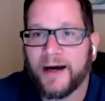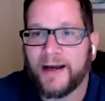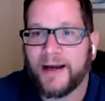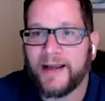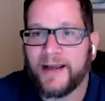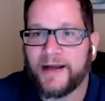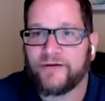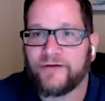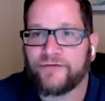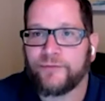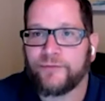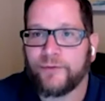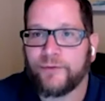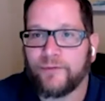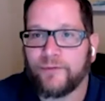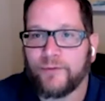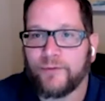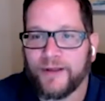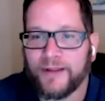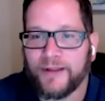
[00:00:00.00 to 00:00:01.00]
It is sort
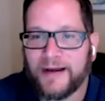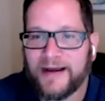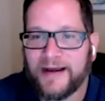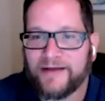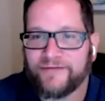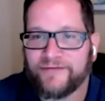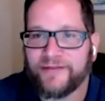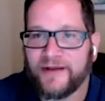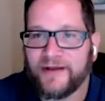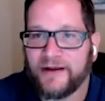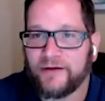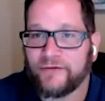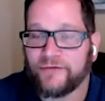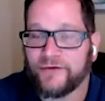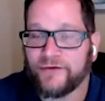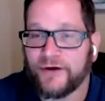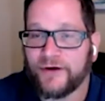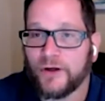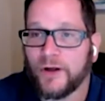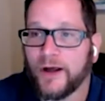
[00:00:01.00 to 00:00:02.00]
of one of the last things
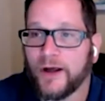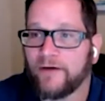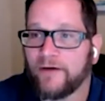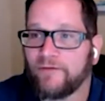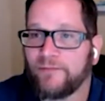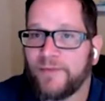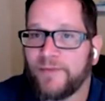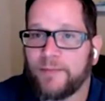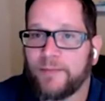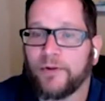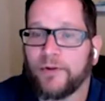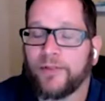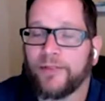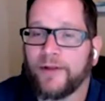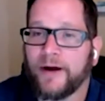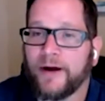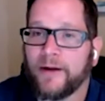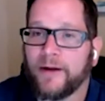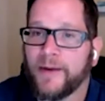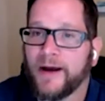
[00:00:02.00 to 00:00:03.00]
that a lot of people
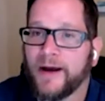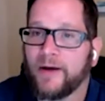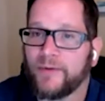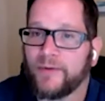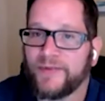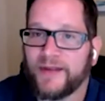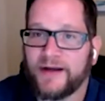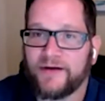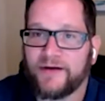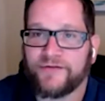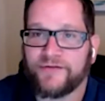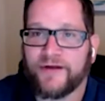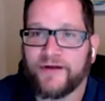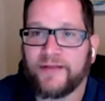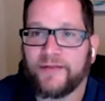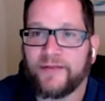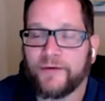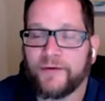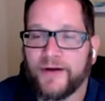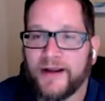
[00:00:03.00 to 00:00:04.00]
thought about when they
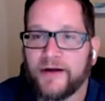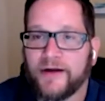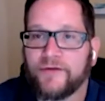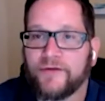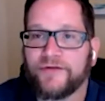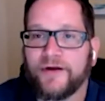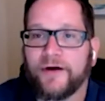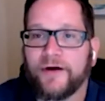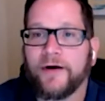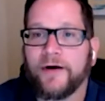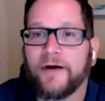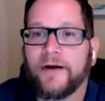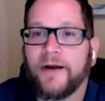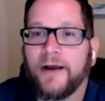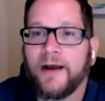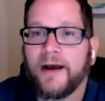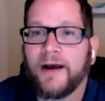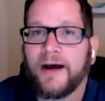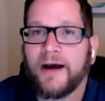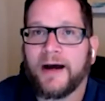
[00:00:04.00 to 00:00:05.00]
designed their data center,
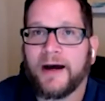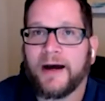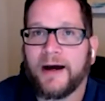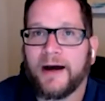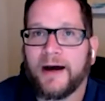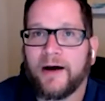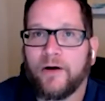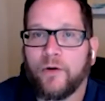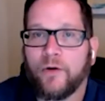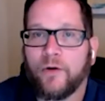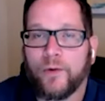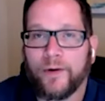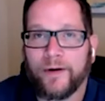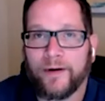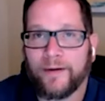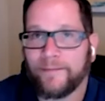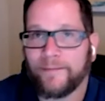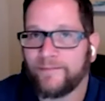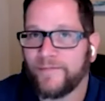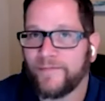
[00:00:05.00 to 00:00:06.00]

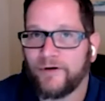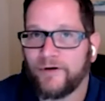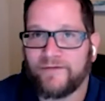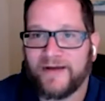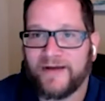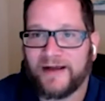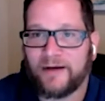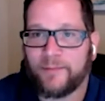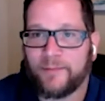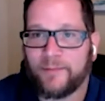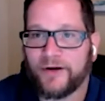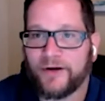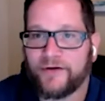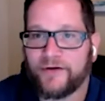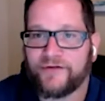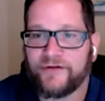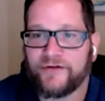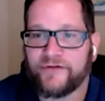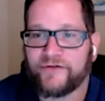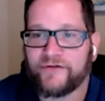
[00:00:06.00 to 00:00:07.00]
or, you know, availability
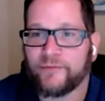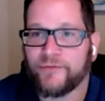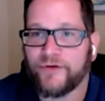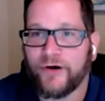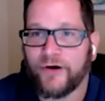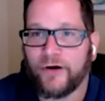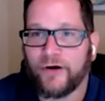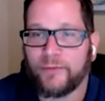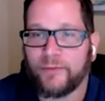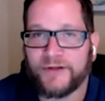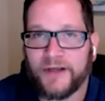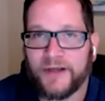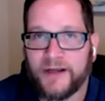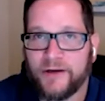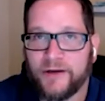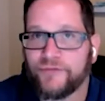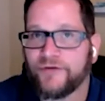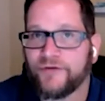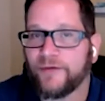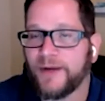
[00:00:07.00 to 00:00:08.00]
systems aren't what they
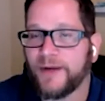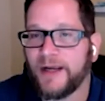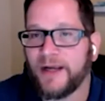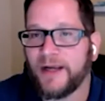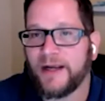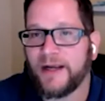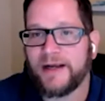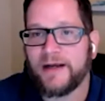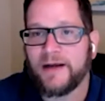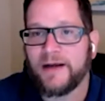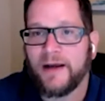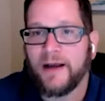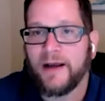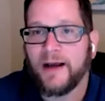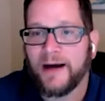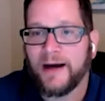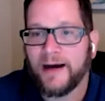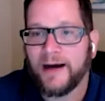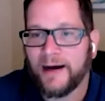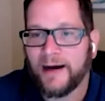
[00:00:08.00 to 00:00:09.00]
used to be.
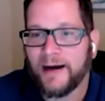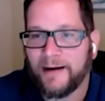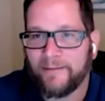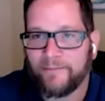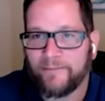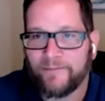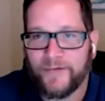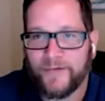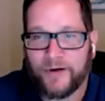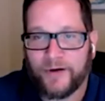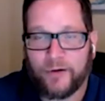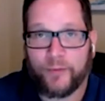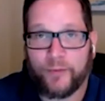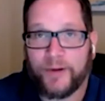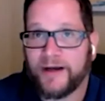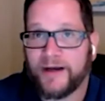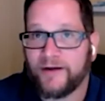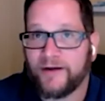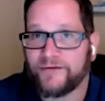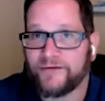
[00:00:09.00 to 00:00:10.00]
The
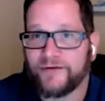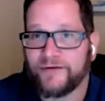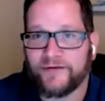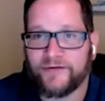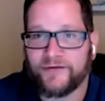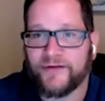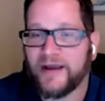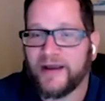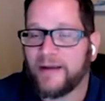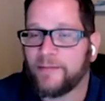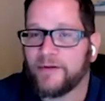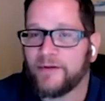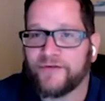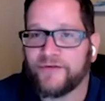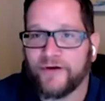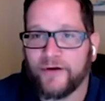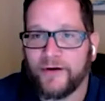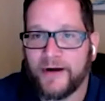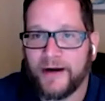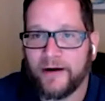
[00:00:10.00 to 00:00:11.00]
grid isn't the same in
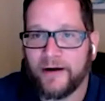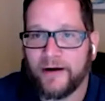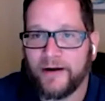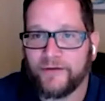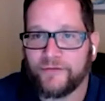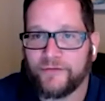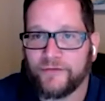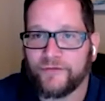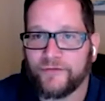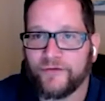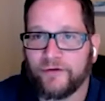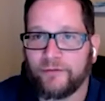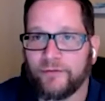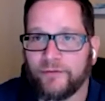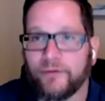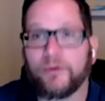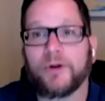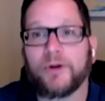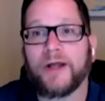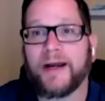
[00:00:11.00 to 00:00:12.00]
certain areas. And so
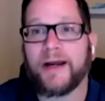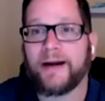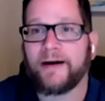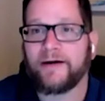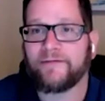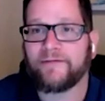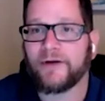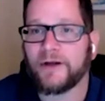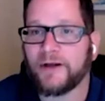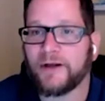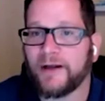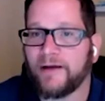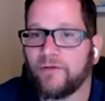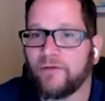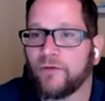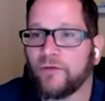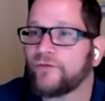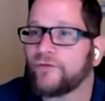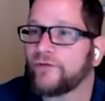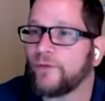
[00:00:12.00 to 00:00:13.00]
there are a lot of different
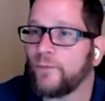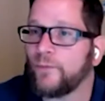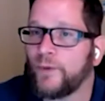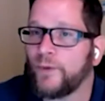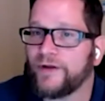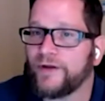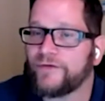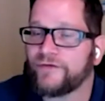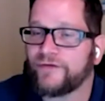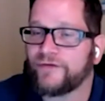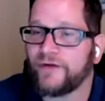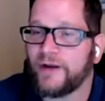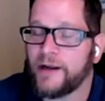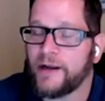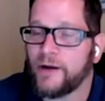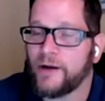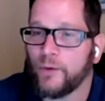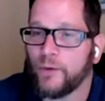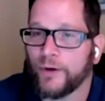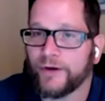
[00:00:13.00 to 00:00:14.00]
levels that we
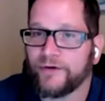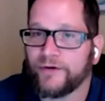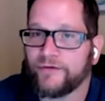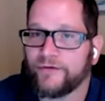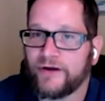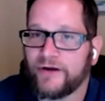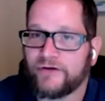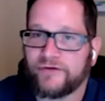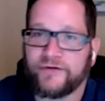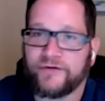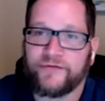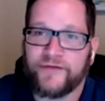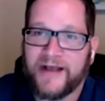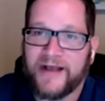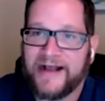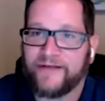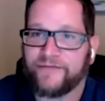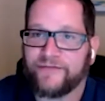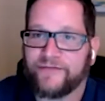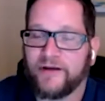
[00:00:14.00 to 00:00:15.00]
see organizations
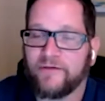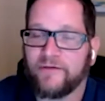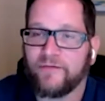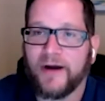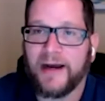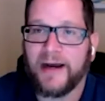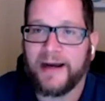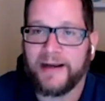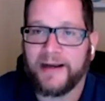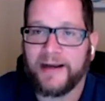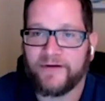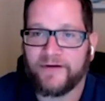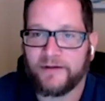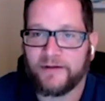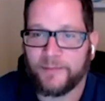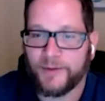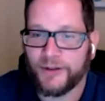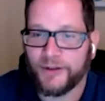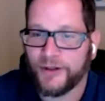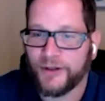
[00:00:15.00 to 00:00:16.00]
asking for high
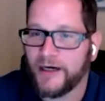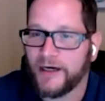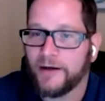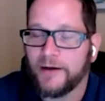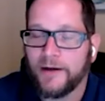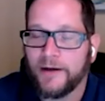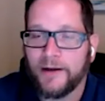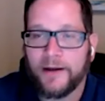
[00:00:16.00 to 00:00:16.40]
availability.